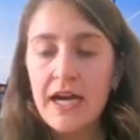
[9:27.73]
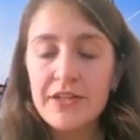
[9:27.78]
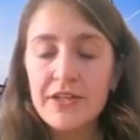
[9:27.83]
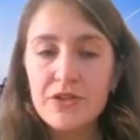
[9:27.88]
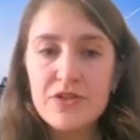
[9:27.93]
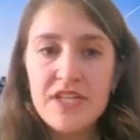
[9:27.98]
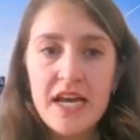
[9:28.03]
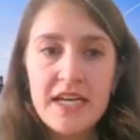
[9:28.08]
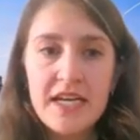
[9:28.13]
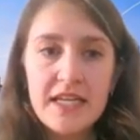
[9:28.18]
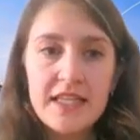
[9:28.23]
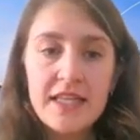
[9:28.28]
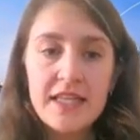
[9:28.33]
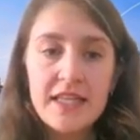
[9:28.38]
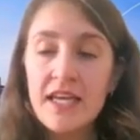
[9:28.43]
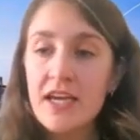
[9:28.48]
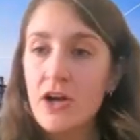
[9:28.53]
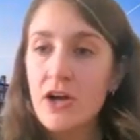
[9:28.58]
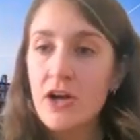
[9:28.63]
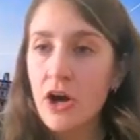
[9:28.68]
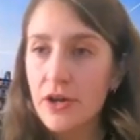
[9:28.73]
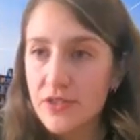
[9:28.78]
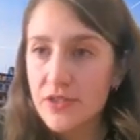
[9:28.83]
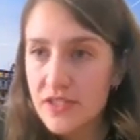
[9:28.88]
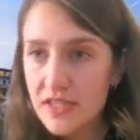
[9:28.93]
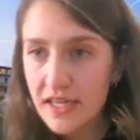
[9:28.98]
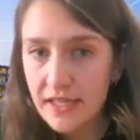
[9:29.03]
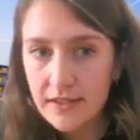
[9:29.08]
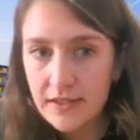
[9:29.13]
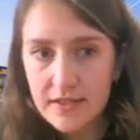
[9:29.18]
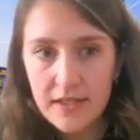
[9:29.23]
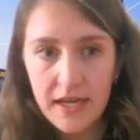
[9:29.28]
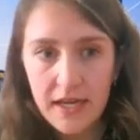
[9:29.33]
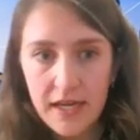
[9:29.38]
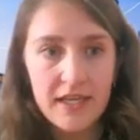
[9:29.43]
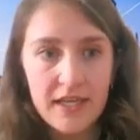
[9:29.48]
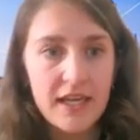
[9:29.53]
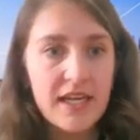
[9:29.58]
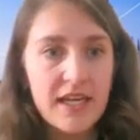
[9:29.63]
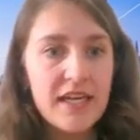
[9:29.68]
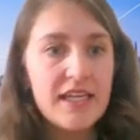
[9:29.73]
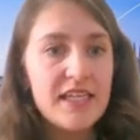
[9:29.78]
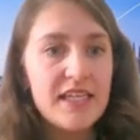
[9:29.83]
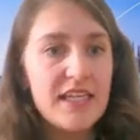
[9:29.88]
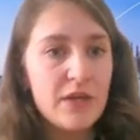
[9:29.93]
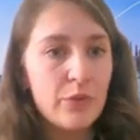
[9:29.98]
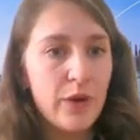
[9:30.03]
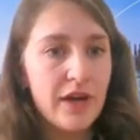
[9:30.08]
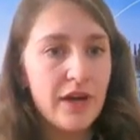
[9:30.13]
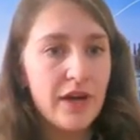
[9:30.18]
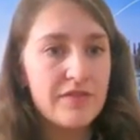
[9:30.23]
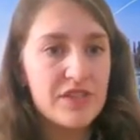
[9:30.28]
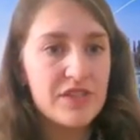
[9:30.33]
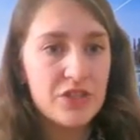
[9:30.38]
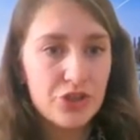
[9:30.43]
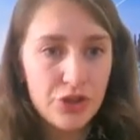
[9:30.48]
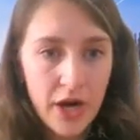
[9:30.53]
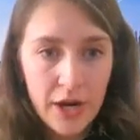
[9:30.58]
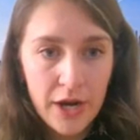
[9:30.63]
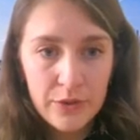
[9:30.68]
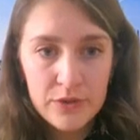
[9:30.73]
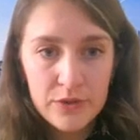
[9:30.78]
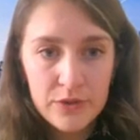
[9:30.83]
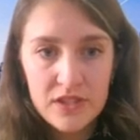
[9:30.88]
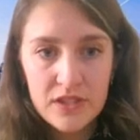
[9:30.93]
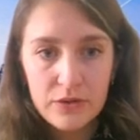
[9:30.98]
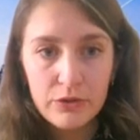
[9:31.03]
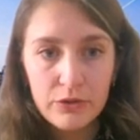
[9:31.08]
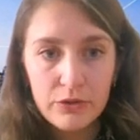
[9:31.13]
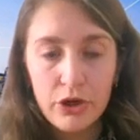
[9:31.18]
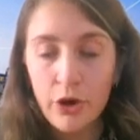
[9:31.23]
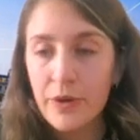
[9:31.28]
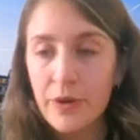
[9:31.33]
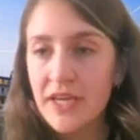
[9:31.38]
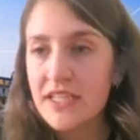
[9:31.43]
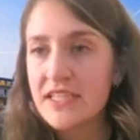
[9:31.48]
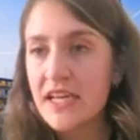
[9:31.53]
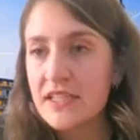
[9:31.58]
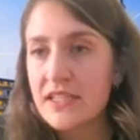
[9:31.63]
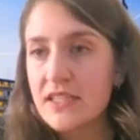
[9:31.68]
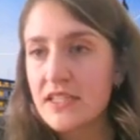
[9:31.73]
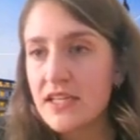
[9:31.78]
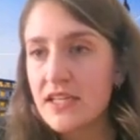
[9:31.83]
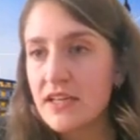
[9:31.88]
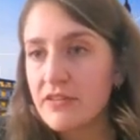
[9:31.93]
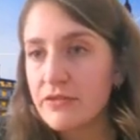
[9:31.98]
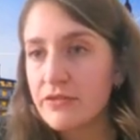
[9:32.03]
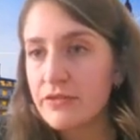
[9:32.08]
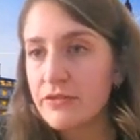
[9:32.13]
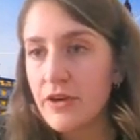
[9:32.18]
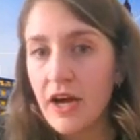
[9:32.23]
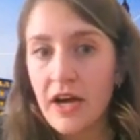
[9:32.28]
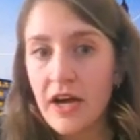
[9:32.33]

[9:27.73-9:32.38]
understanding that they cause things like heat waves and droughts, growing intensity of